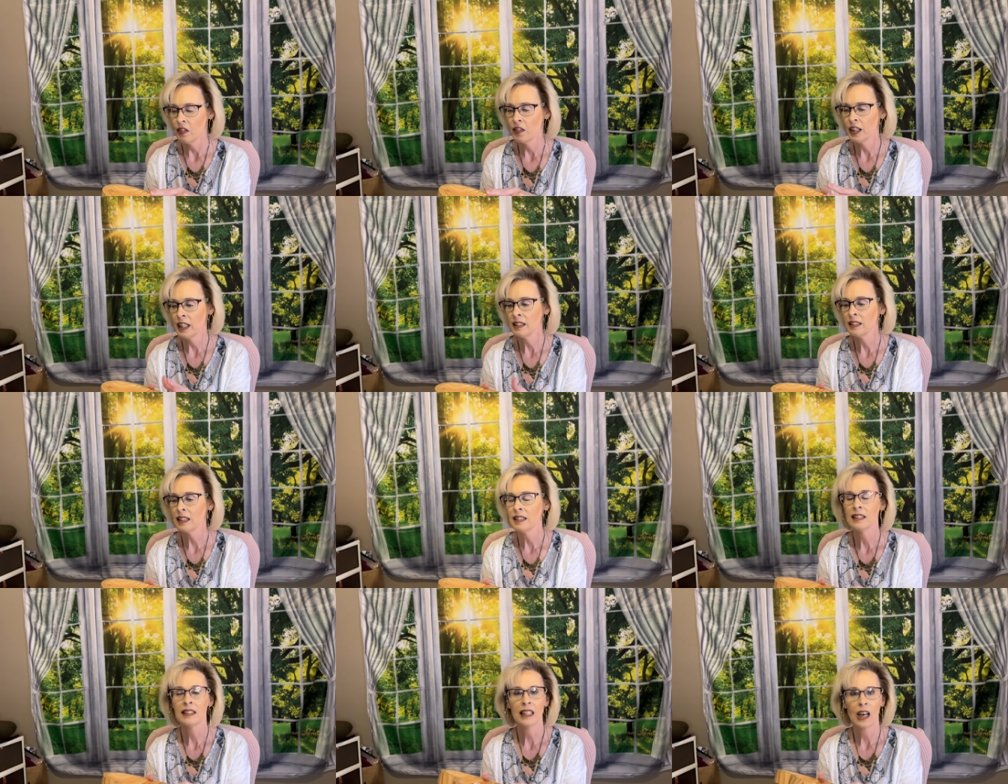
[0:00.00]
This is
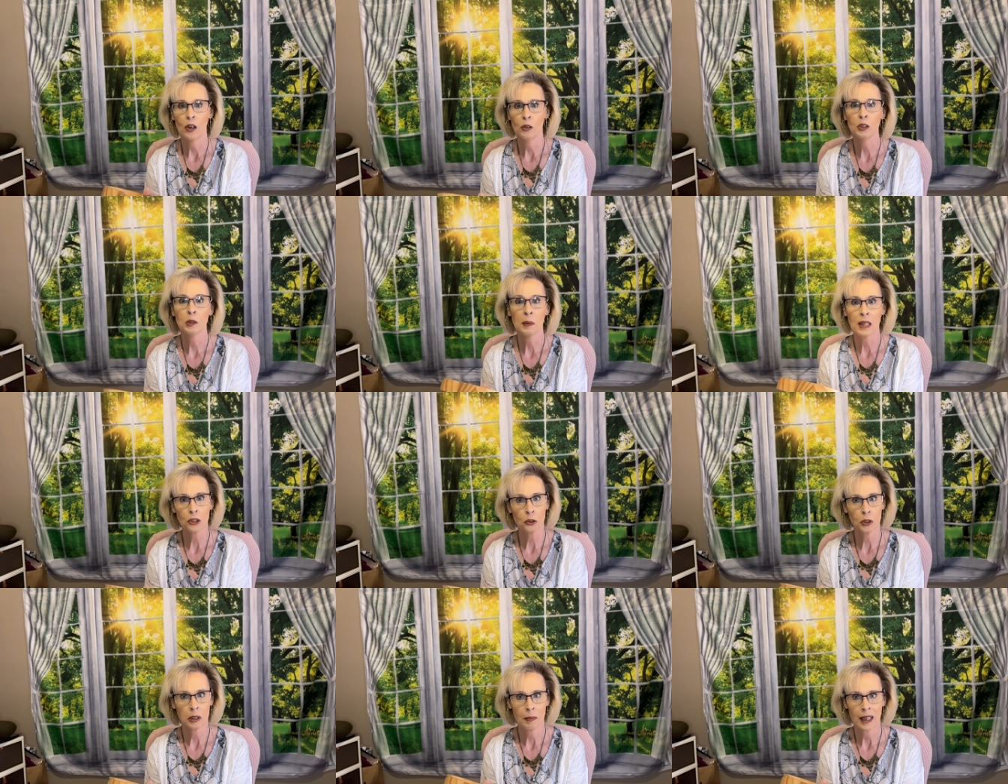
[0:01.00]
so special
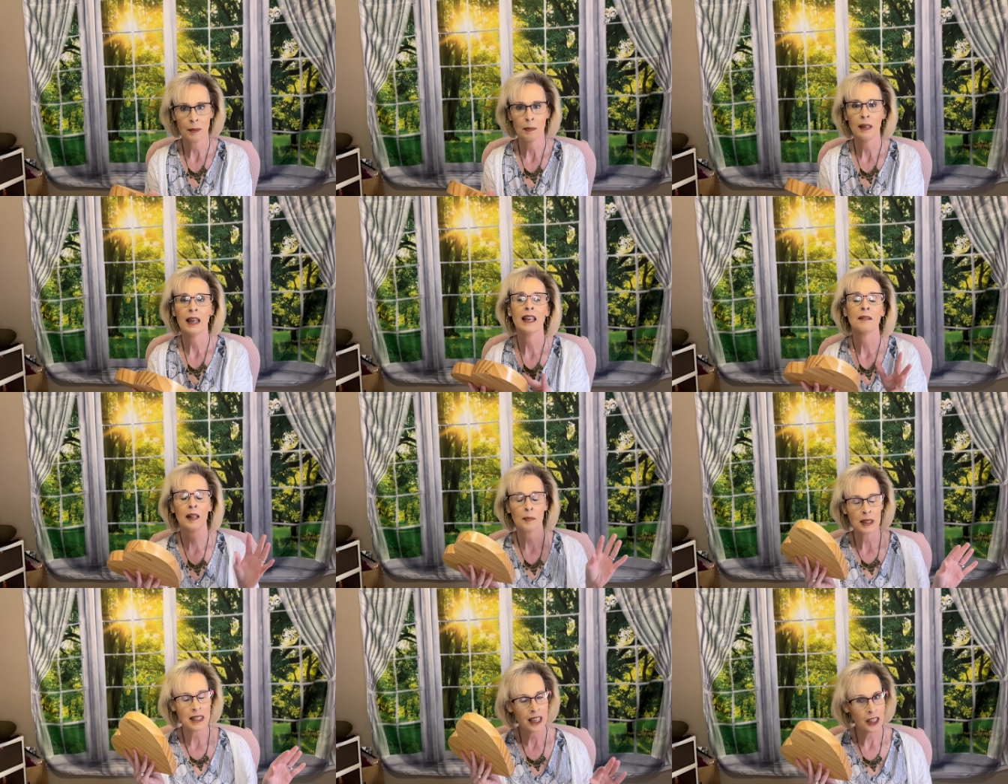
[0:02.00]
to me, and let me
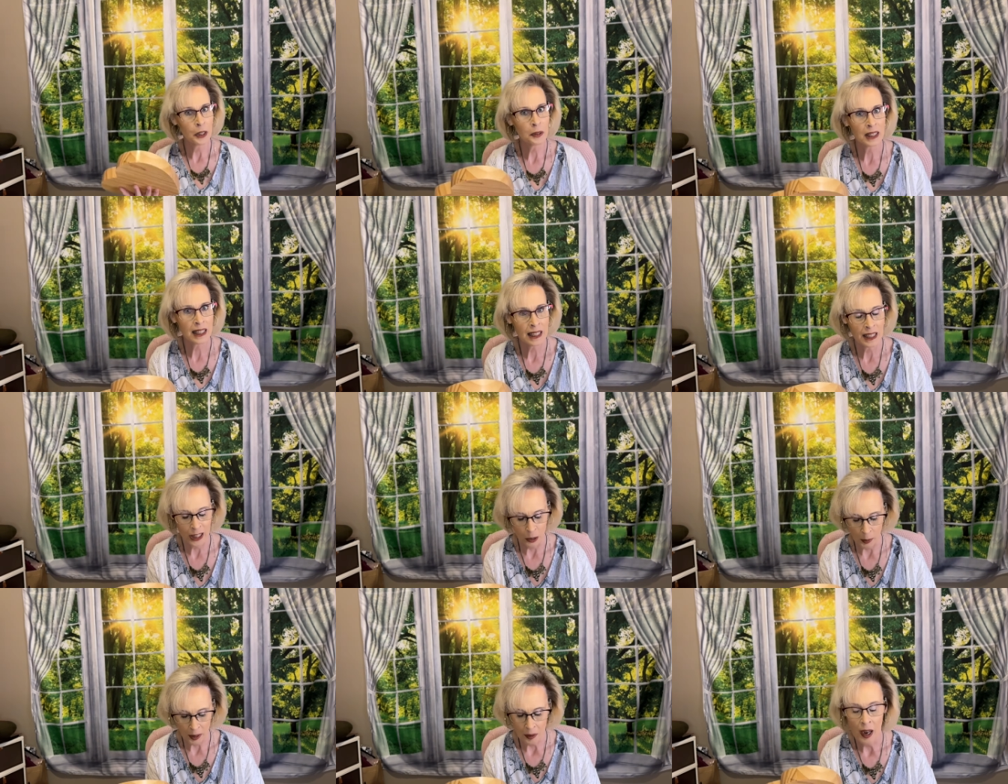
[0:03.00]
tell you who sent it to me.
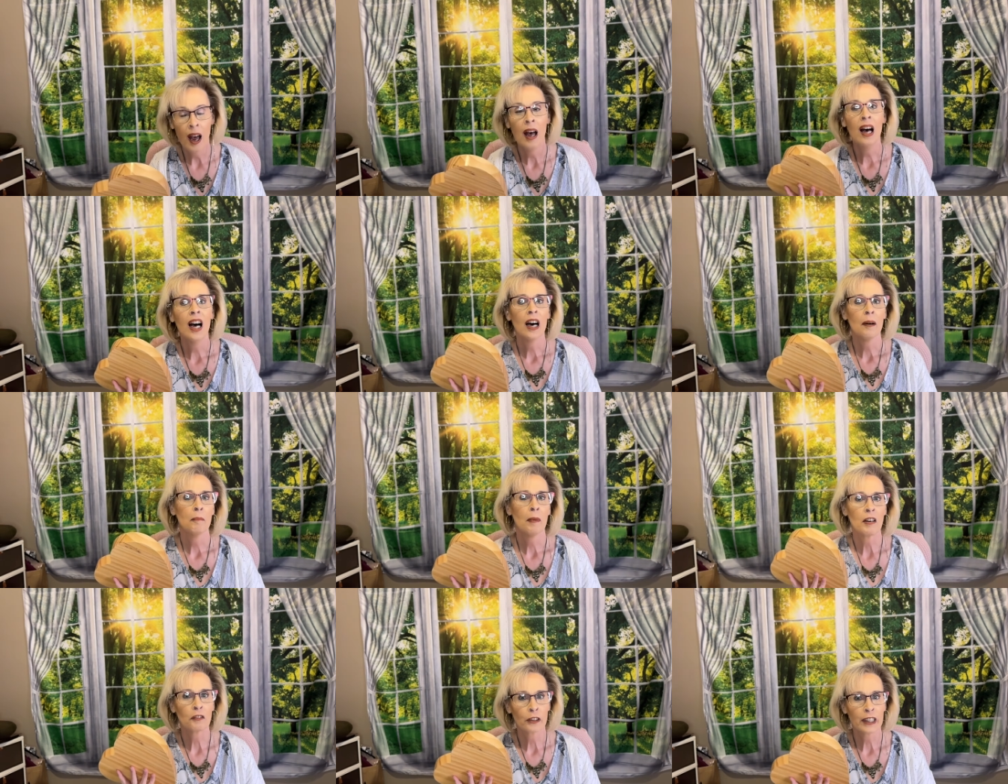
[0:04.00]
My
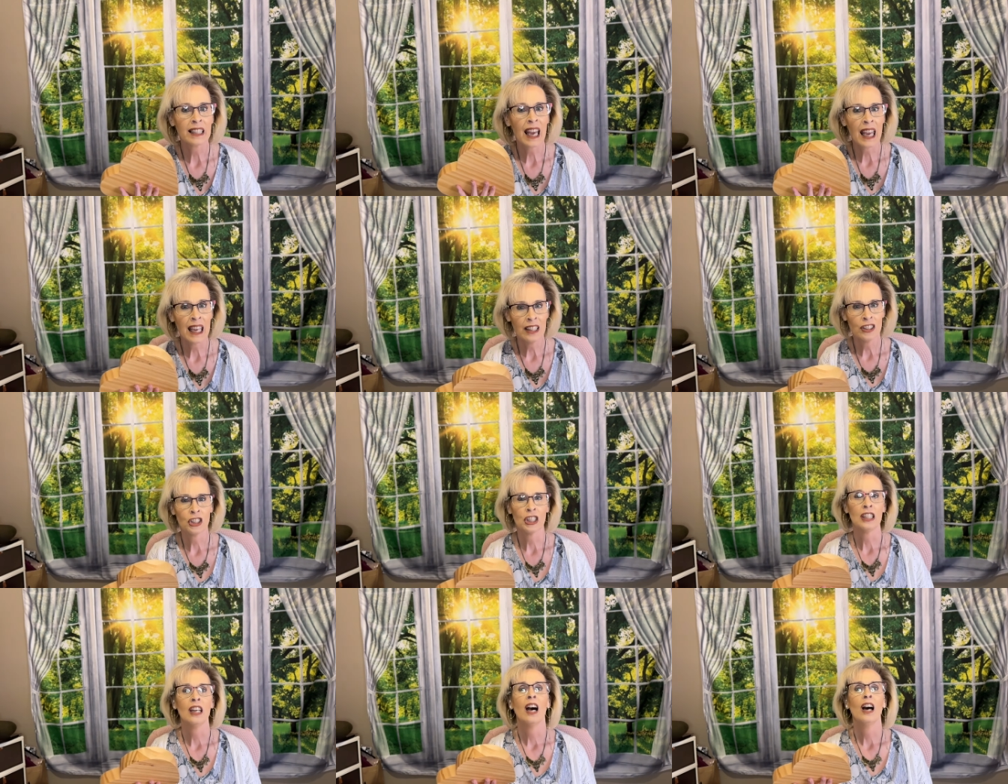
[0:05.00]
friend
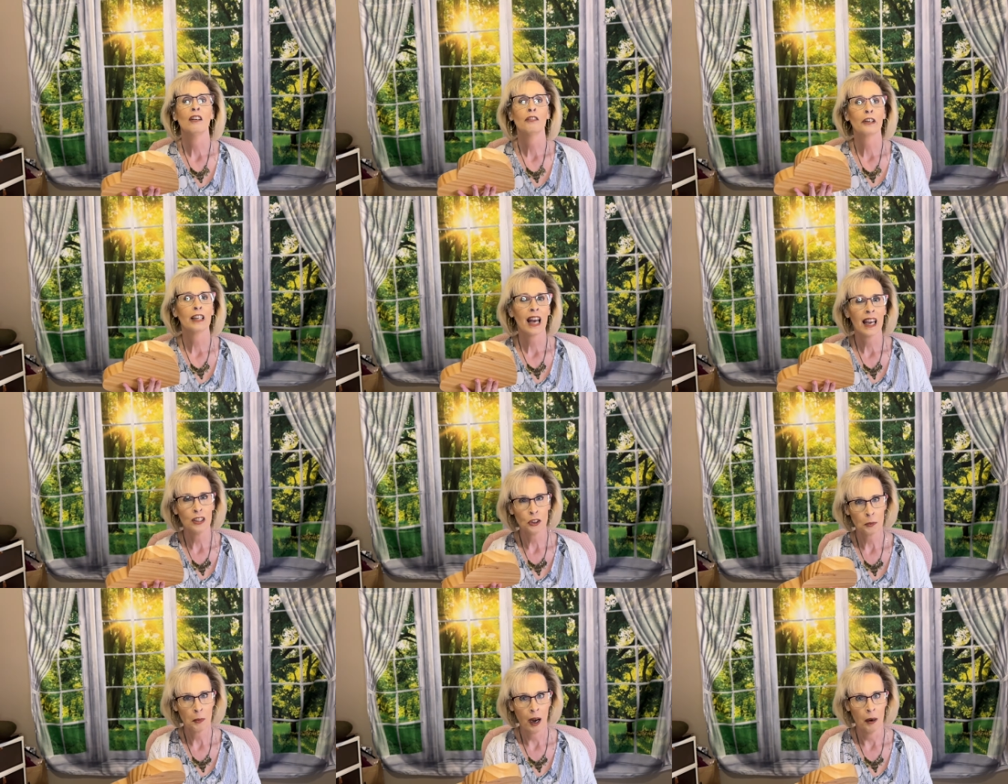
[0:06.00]
Angie over at
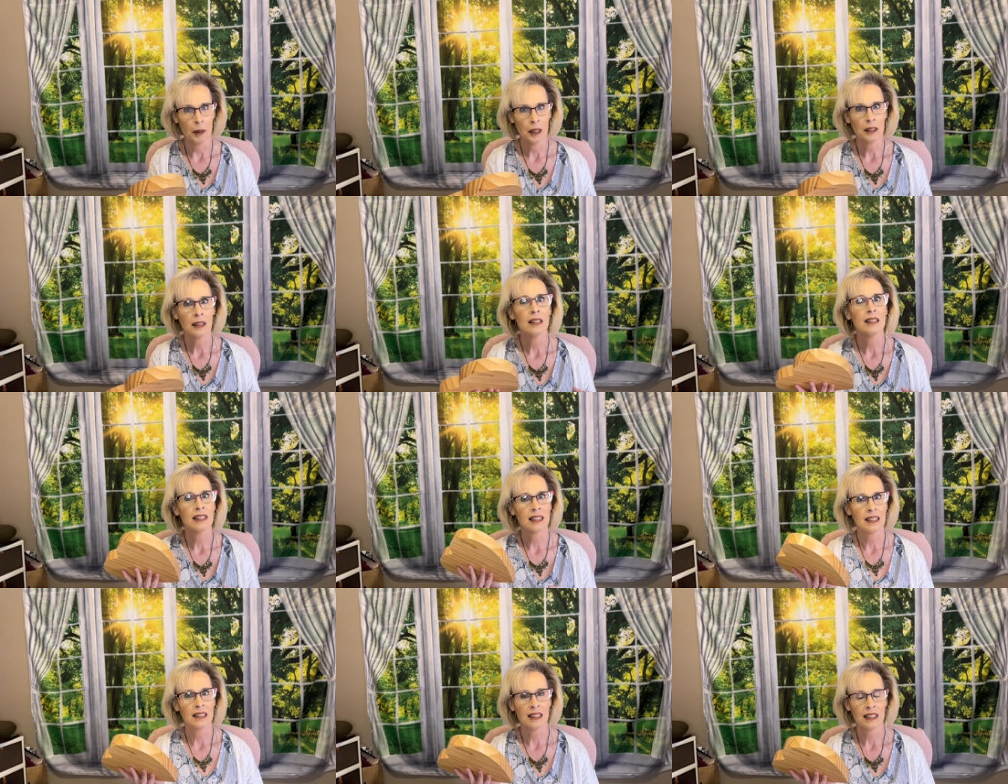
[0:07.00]
Angel Mama
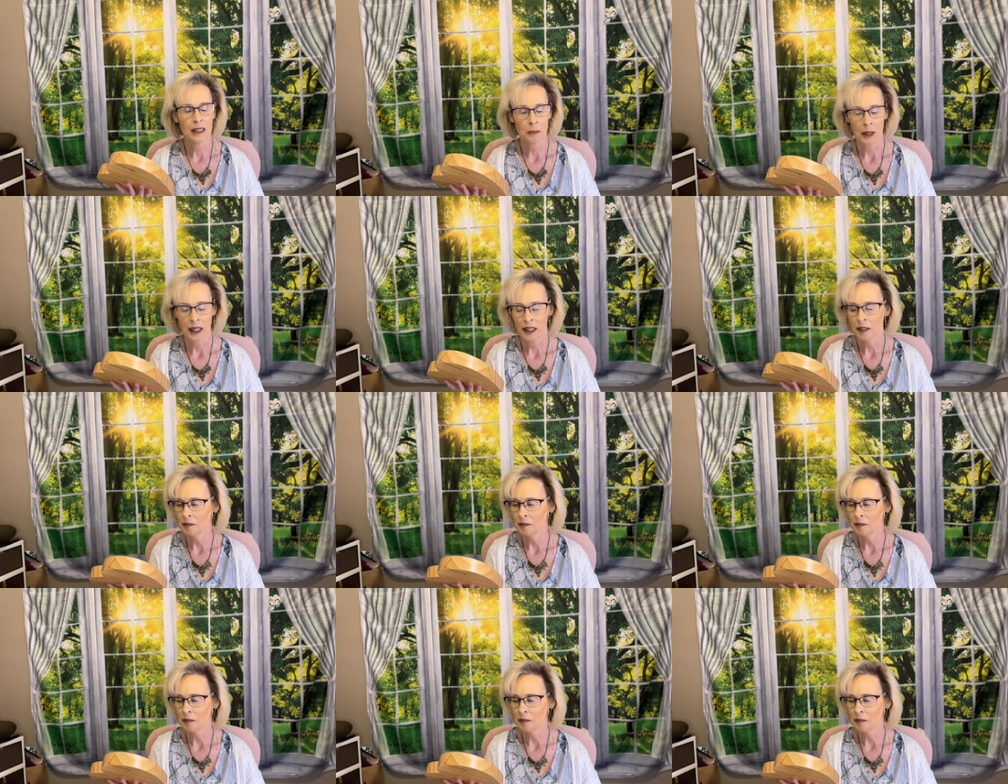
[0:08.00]
sent this to me.